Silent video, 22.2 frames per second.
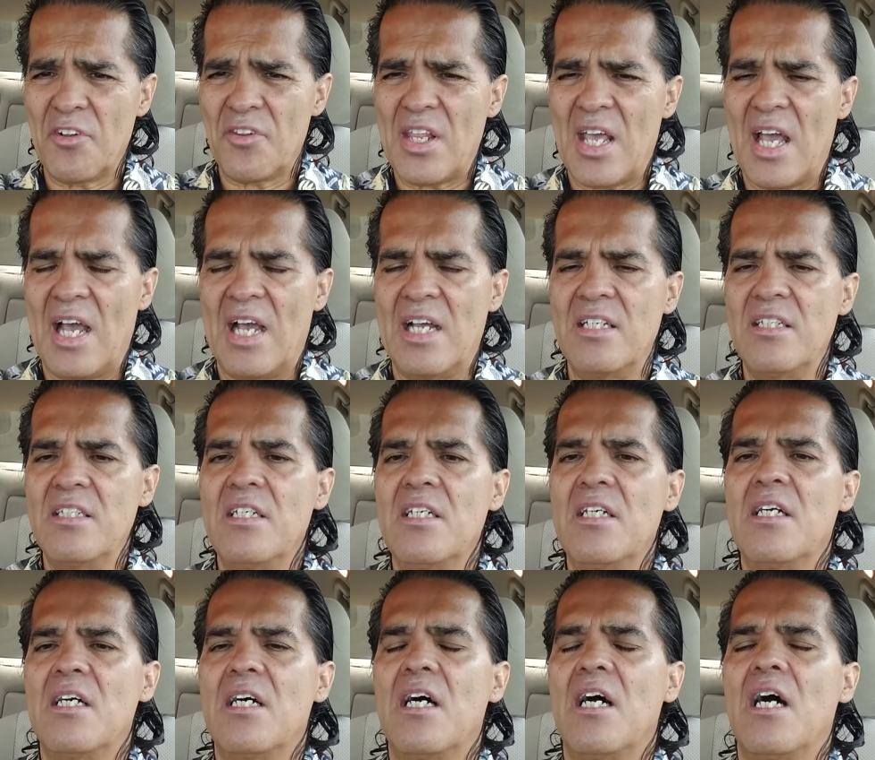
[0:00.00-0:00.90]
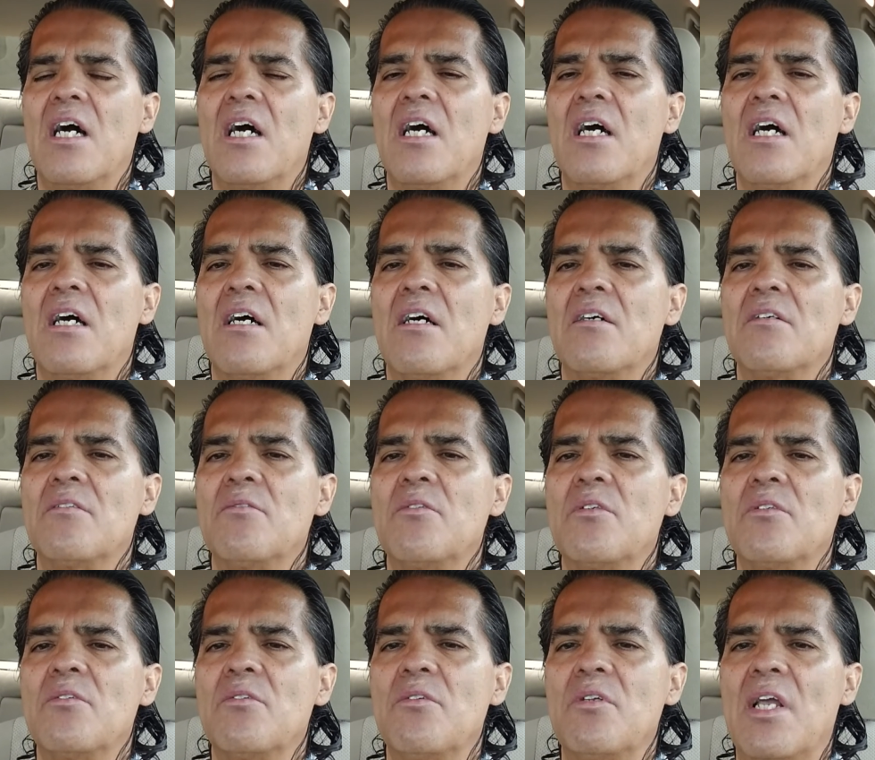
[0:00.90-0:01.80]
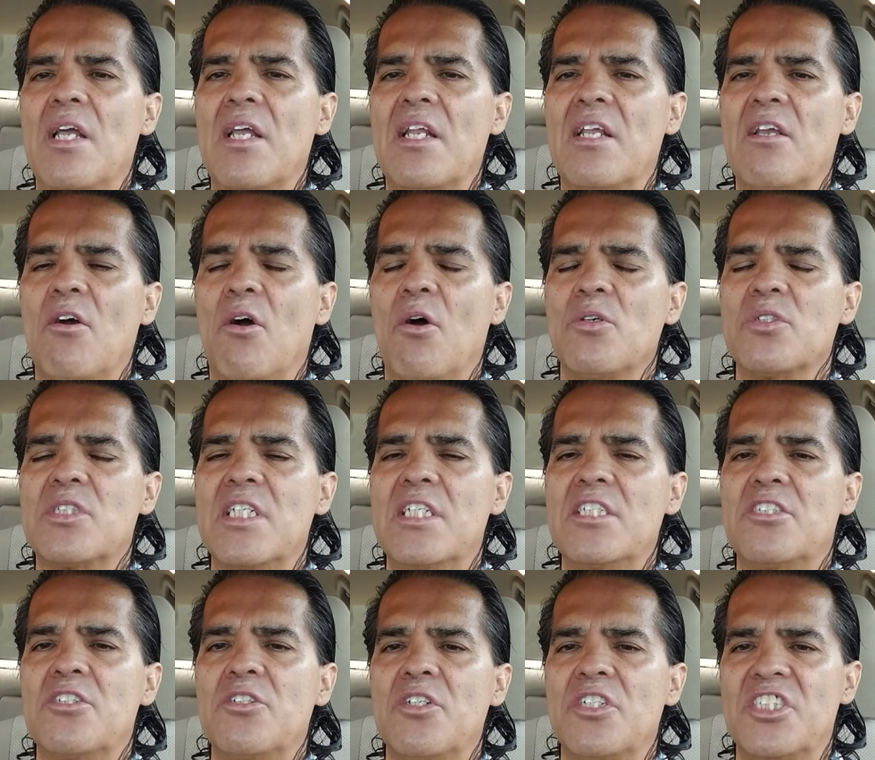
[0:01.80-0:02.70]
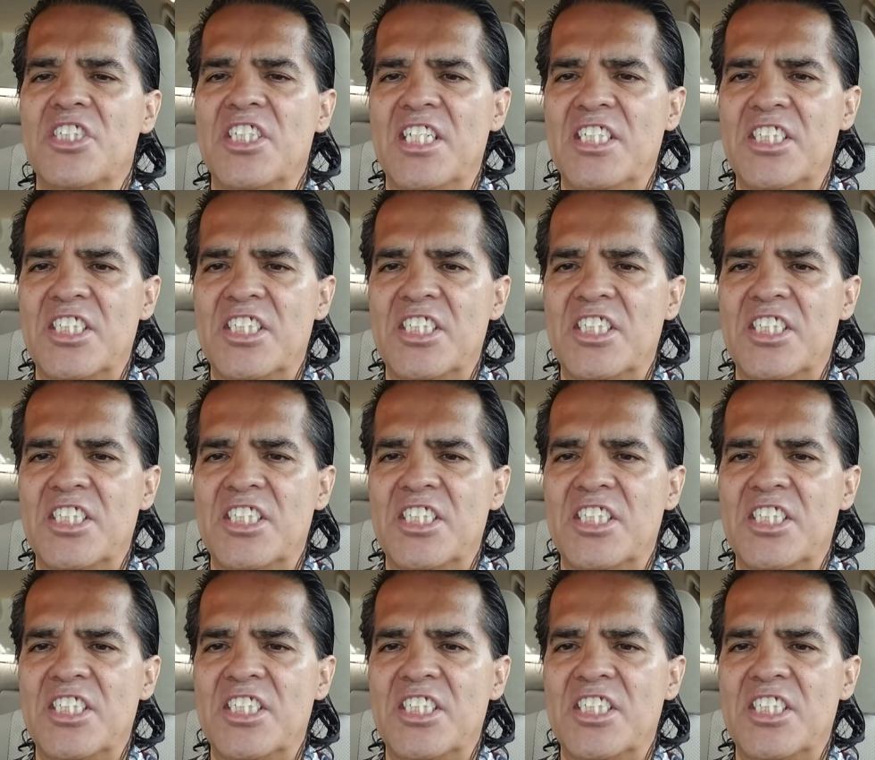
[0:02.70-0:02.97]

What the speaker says: that, it goes into a Zen